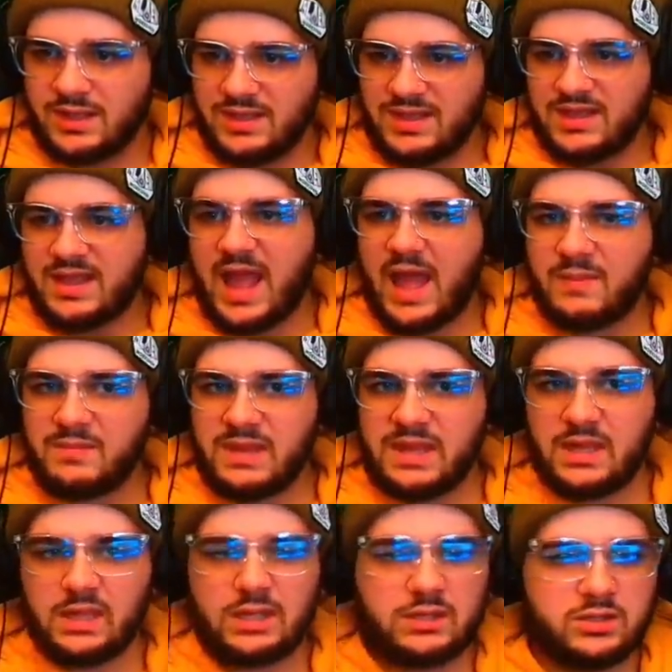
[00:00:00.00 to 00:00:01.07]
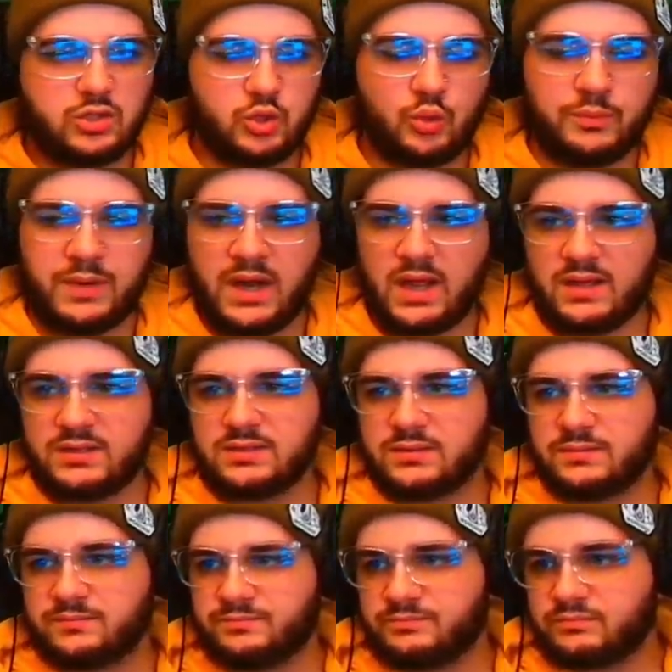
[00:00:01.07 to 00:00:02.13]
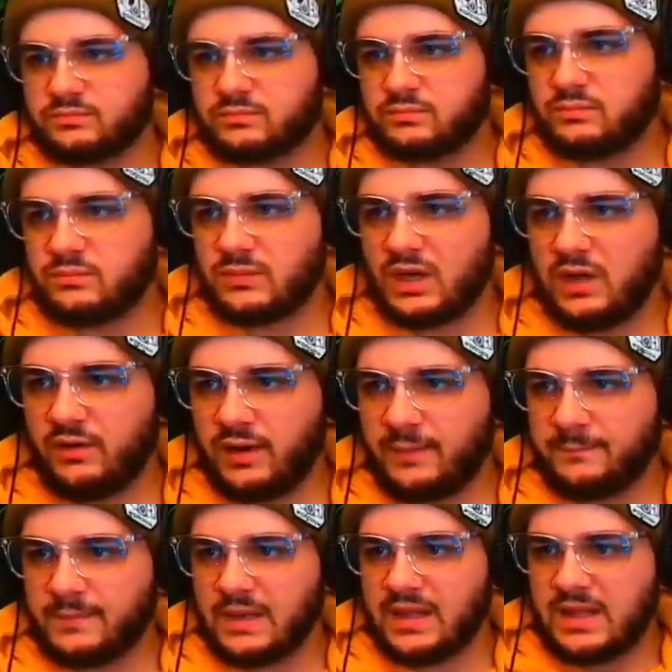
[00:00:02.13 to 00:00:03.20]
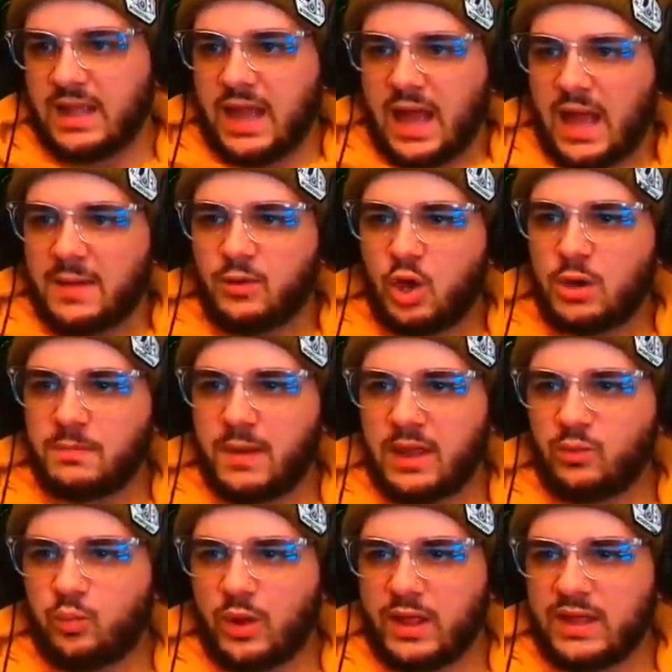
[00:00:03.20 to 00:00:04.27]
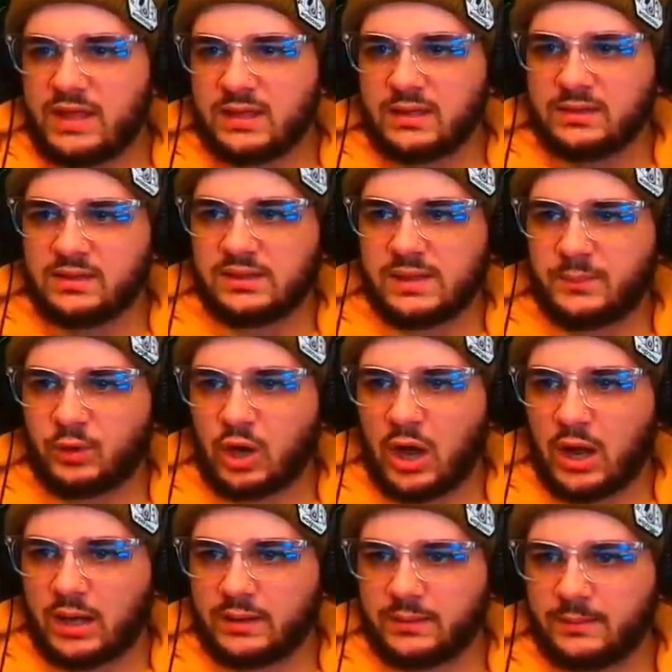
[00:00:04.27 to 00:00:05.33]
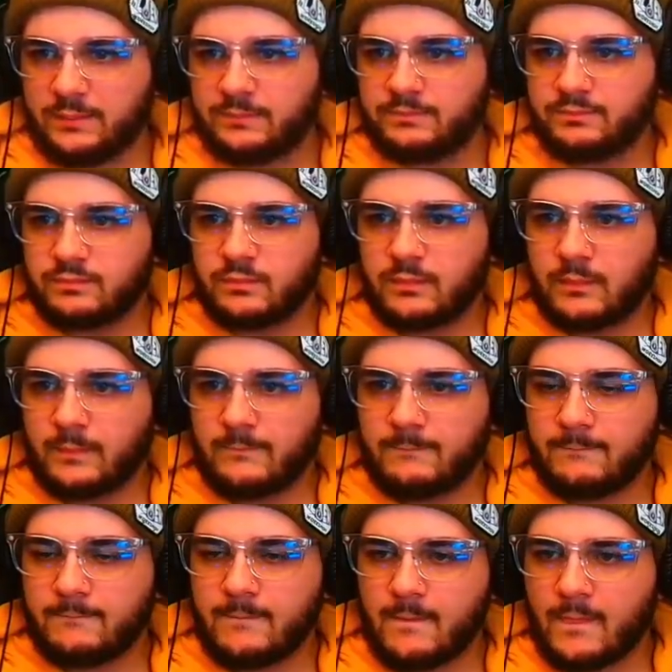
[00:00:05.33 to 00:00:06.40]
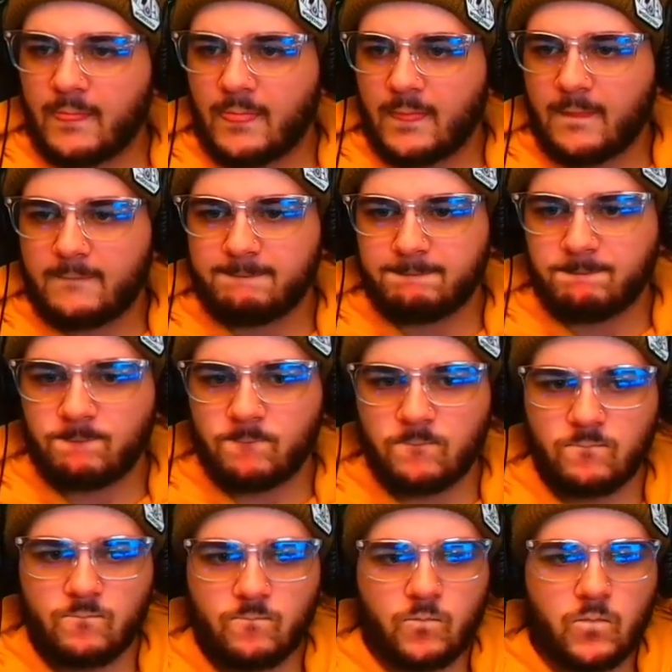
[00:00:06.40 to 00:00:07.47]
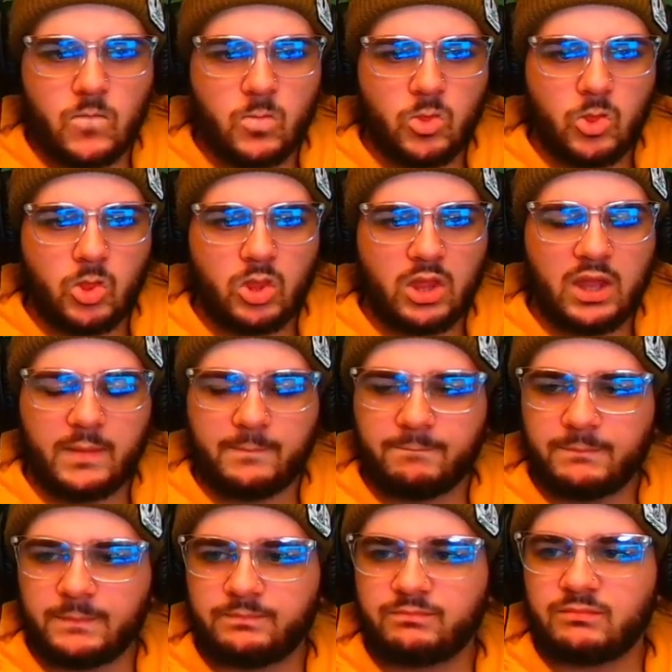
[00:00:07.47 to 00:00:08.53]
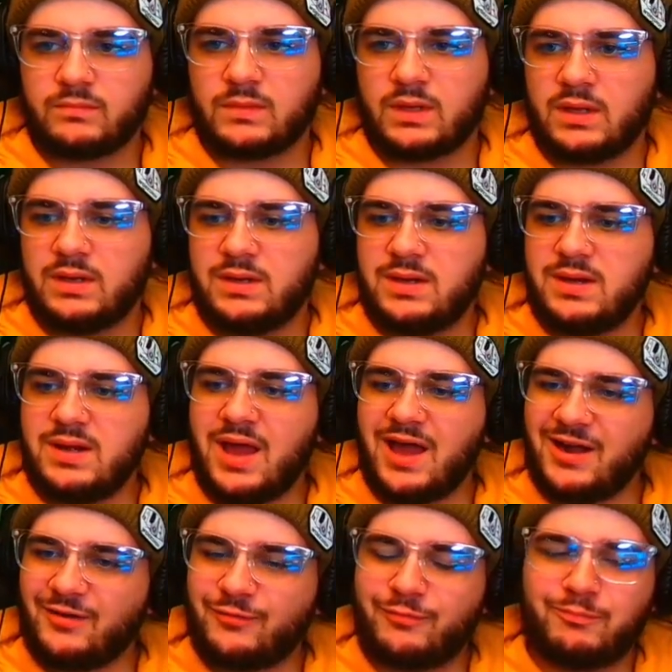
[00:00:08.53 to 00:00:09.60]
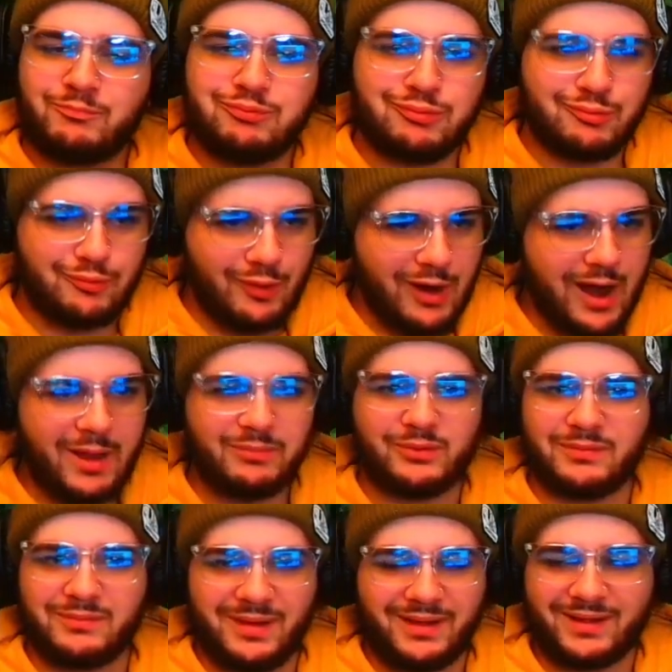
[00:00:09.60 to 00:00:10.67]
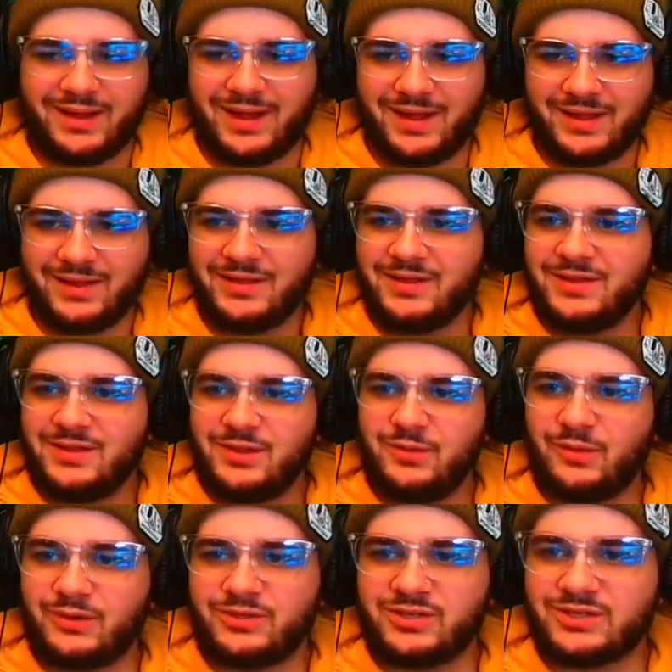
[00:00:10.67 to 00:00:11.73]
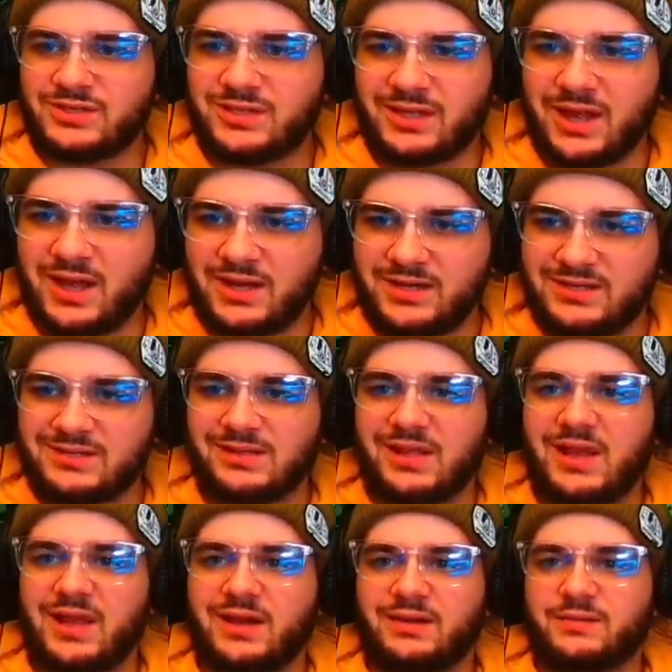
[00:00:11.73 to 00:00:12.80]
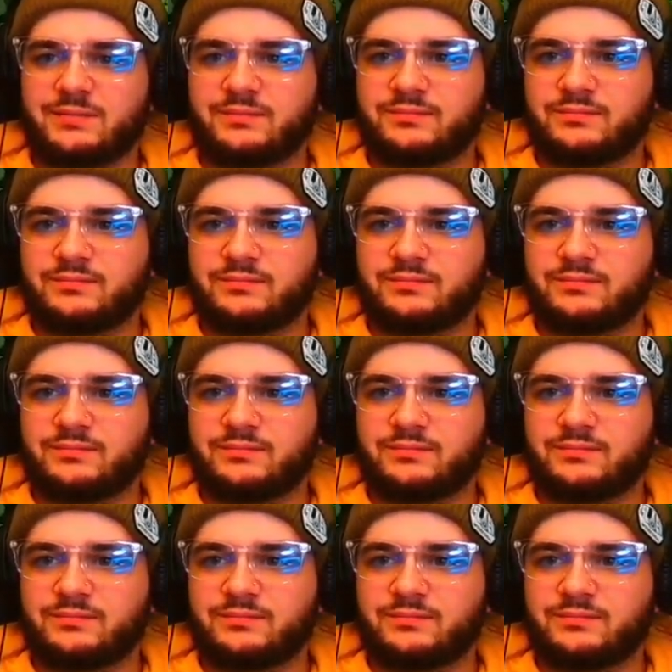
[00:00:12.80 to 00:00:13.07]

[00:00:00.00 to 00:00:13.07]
They got me. Stupid ass. All right. I'm on my way, leprechaun. Ah, thanks for helping out your wee fellow man. Not a problem, my guy. You are just the of lad.